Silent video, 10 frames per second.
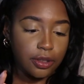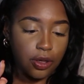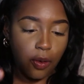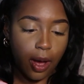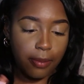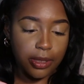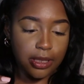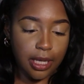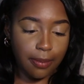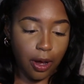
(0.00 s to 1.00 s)
So I'm gonna
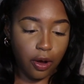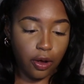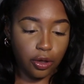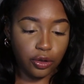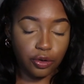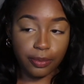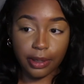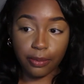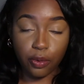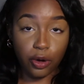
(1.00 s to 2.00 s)
take a little
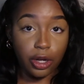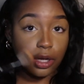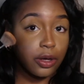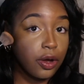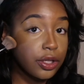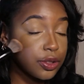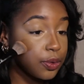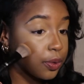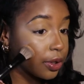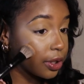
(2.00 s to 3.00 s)
bit more
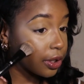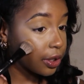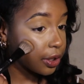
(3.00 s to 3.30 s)
contour